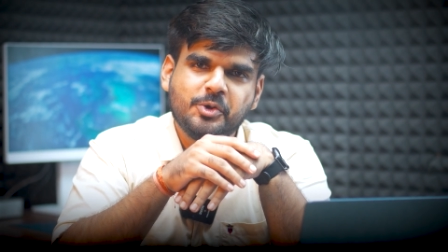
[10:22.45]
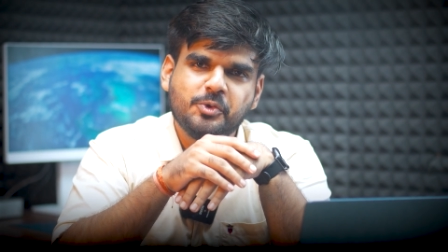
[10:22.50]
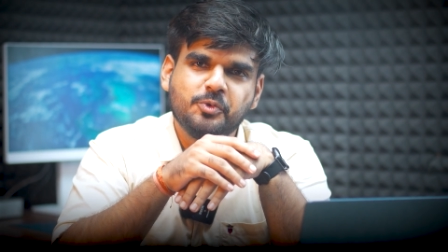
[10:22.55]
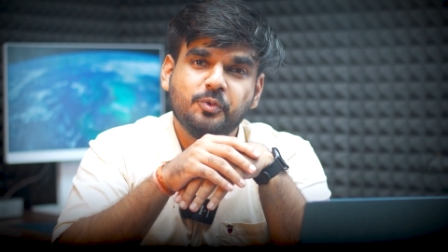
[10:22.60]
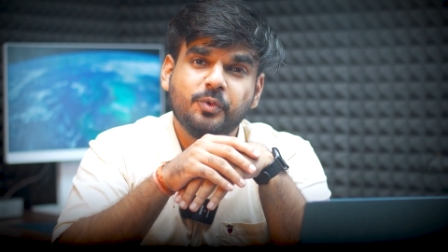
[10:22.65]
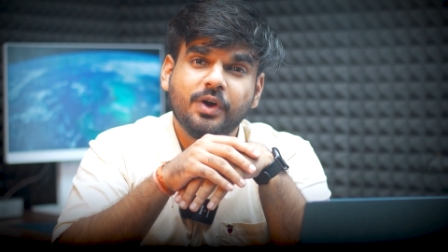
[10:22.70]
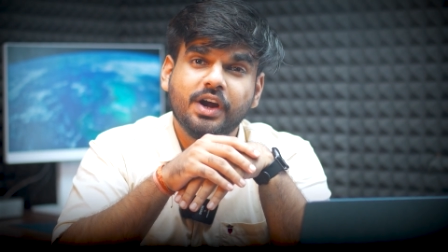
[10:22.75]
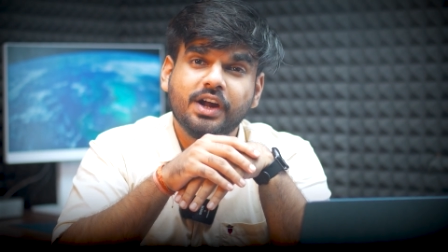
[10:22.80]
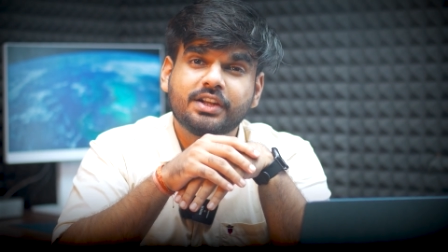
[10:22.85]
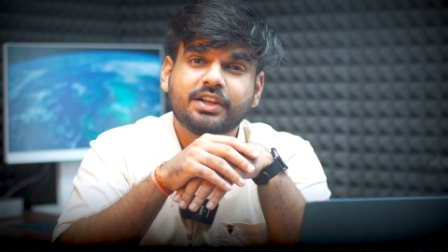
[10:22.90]
who
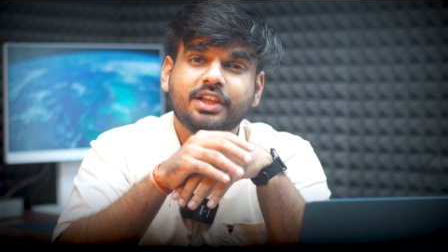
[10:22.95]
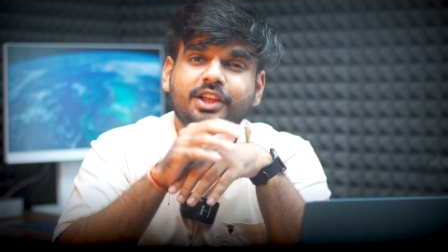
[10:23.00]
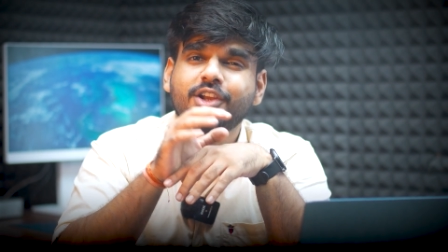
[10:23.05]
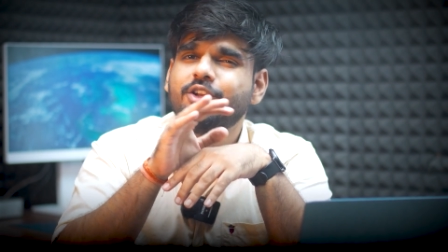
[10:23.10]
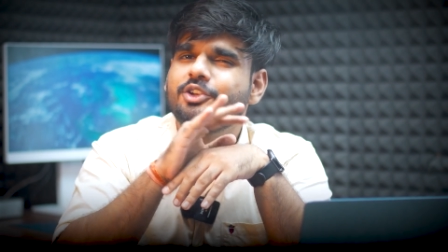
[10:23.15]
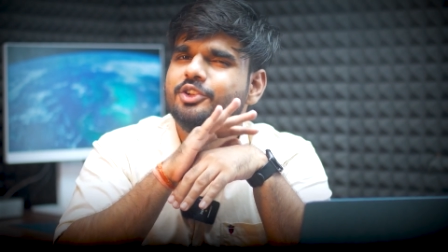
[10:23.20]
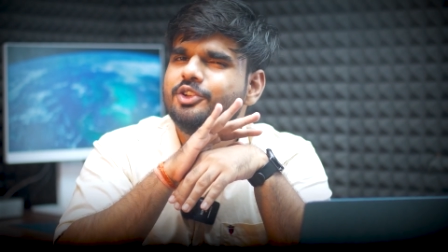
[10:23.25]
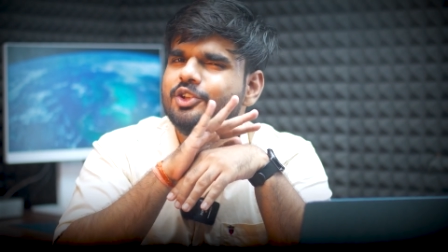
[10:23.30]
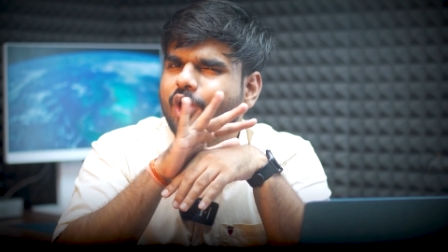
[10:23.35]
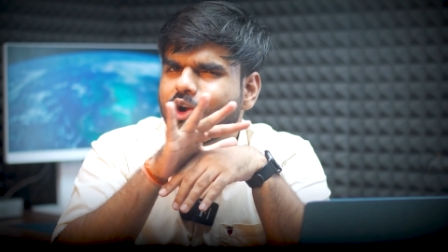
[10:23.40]
worked
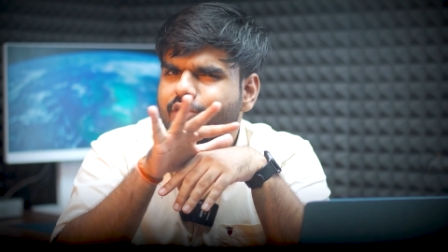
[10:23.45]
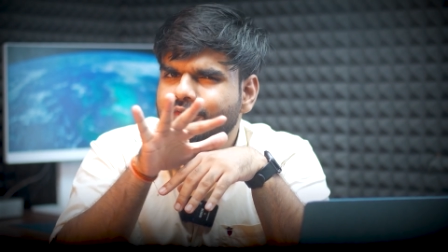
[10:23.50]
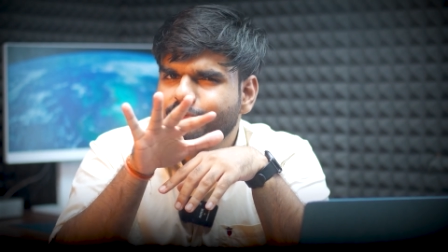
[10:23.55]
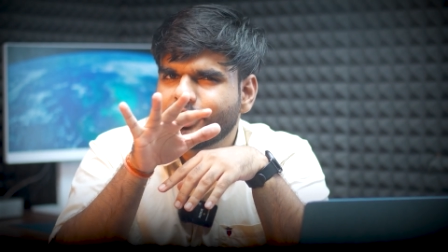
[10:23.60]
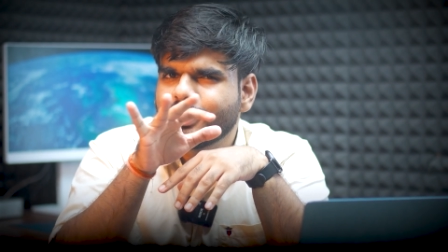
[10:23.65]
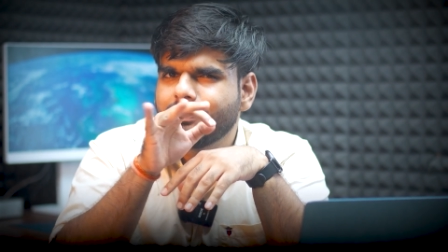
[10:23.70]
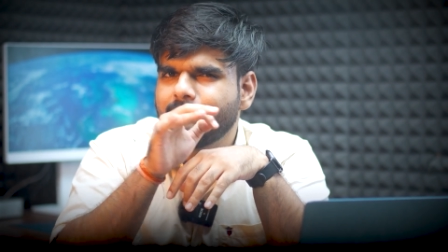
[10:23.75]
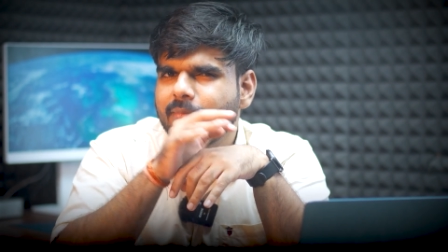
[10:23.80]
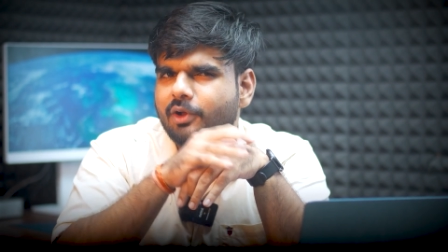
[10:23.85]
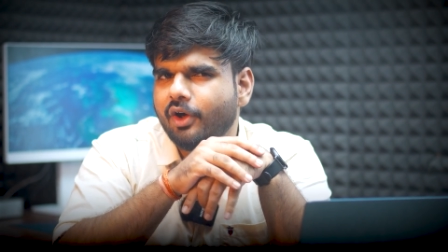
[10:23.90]
not
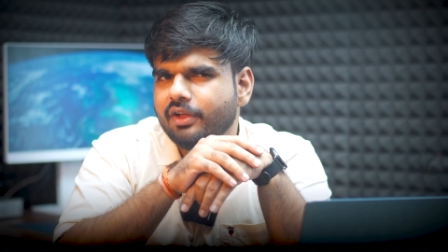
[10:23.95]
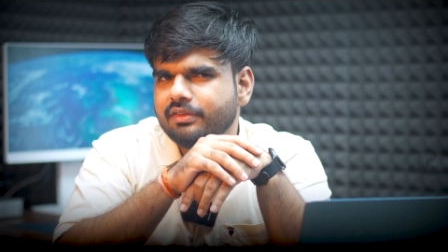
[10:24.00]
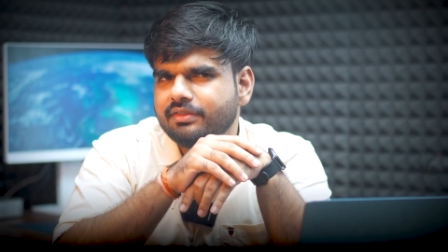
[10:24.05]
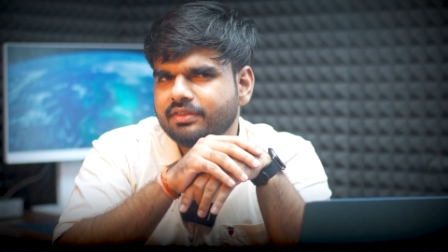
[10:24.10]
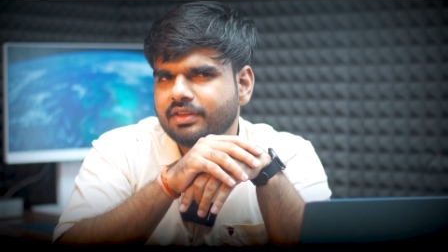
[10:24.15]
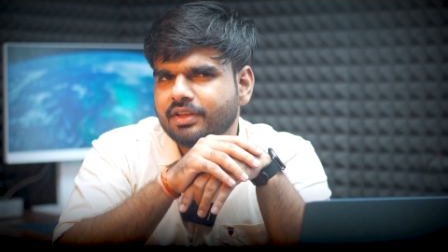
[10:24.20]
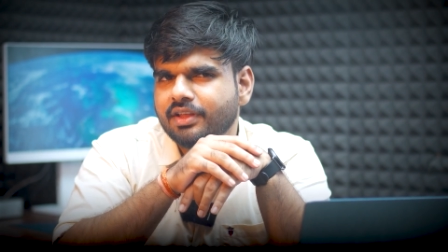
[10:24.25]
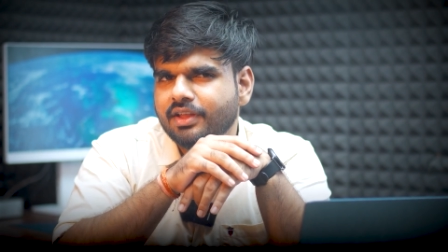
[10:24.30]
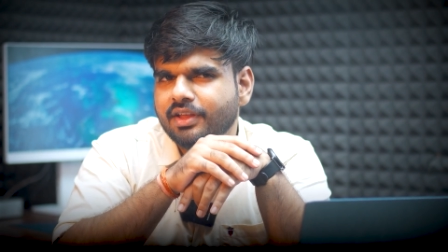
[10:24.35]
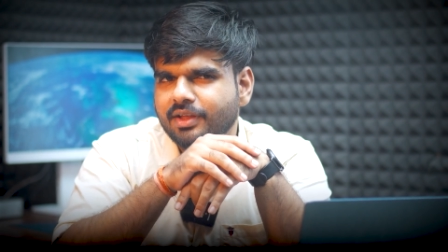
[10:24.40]
for
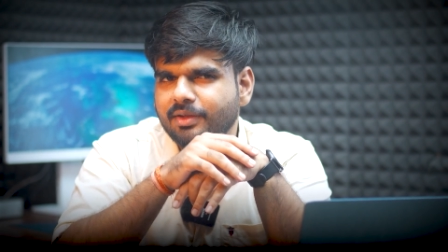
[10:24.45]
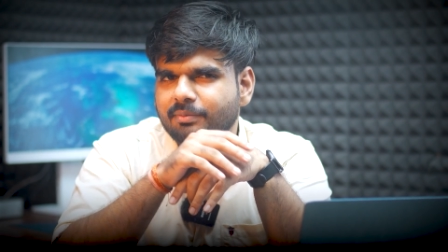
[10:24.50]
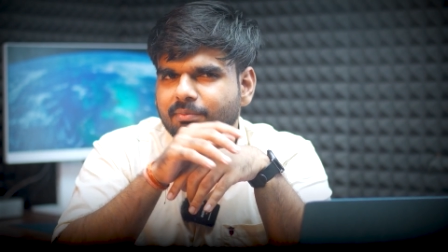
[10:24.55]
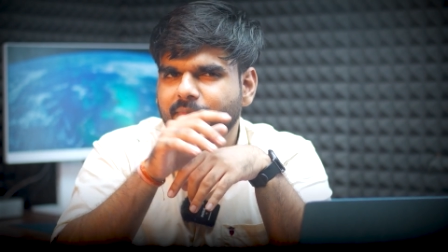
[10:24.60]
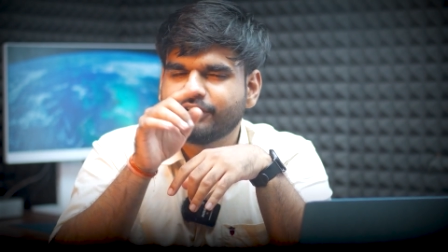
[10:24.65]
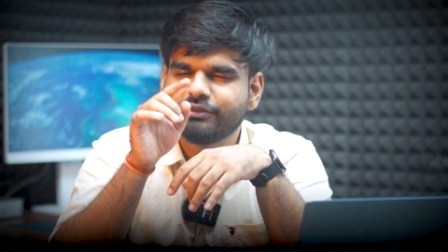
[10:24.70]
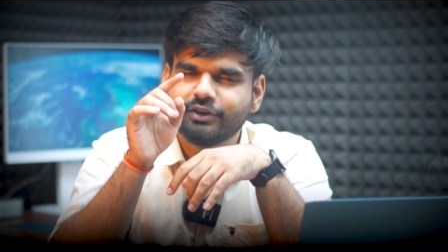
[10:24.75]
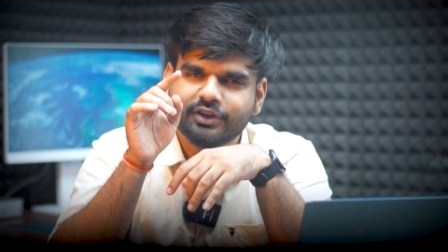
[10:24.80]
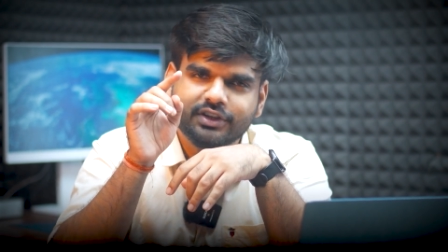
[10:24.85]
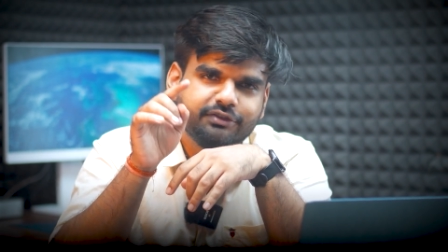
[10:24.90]
applause,
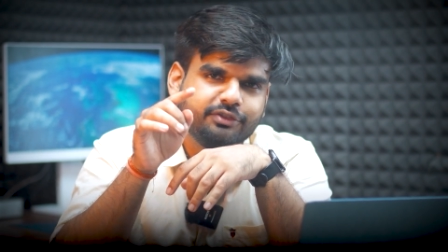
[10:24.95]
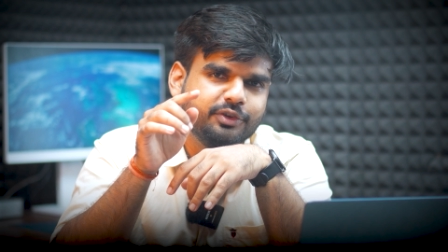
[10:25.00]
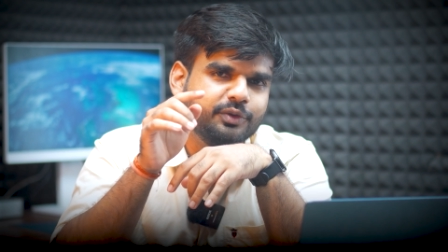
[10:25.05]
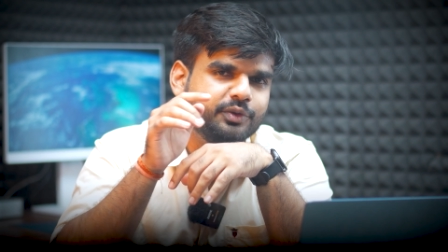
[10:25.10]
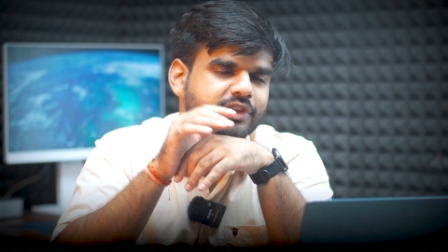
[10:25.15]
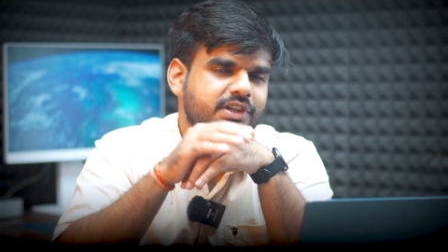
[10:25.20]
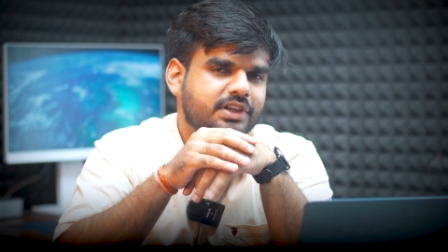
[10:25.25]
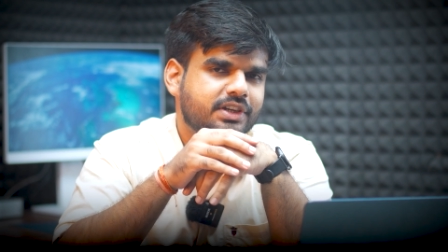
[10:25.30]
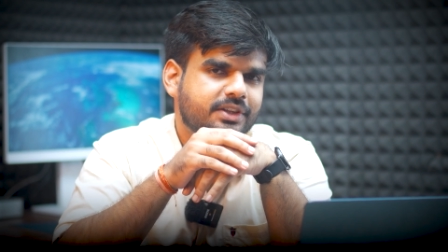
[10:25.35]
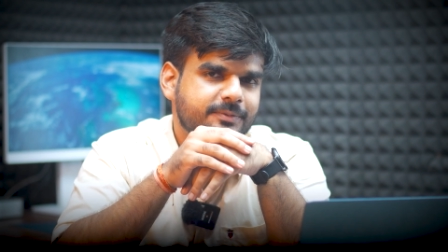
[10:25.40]
but for the
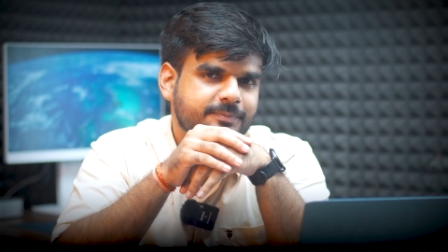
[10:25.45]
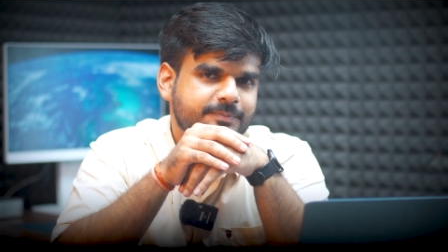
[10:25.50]
future.